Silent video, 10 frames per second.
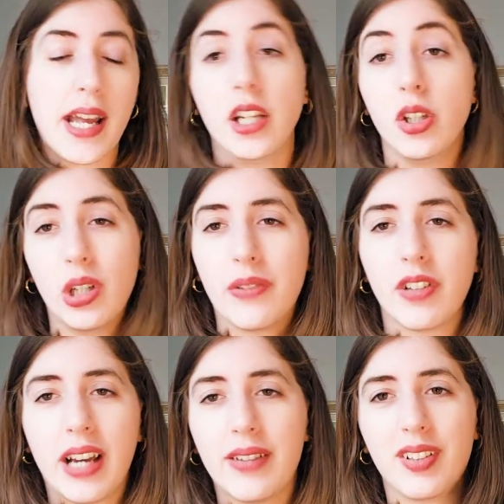and you do have
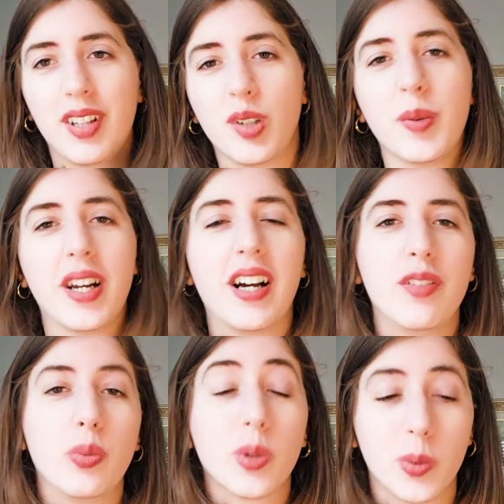to have a little bit
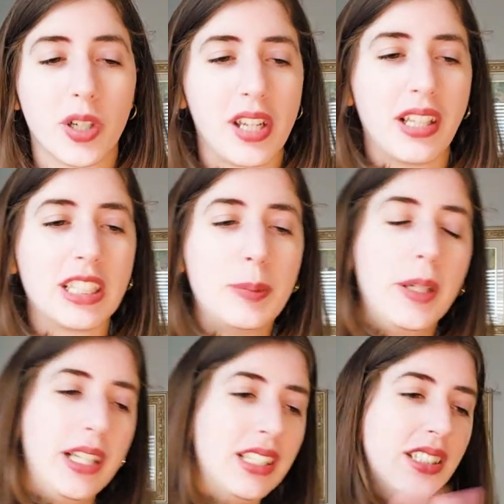of woodworking
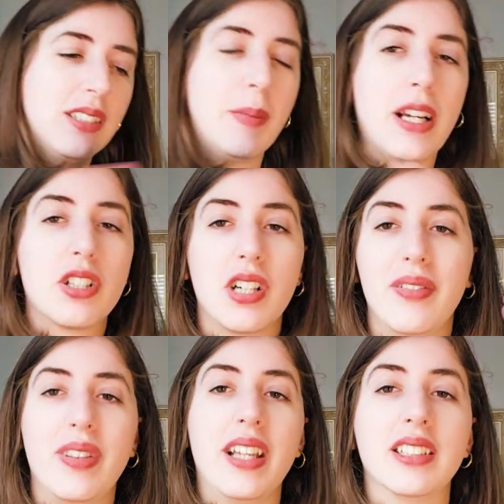experience to make sure
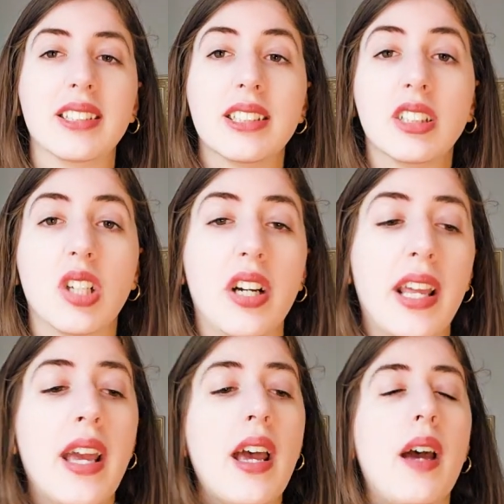everything's
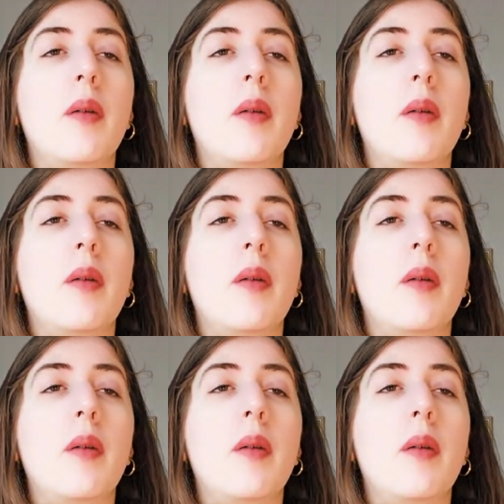sturdy.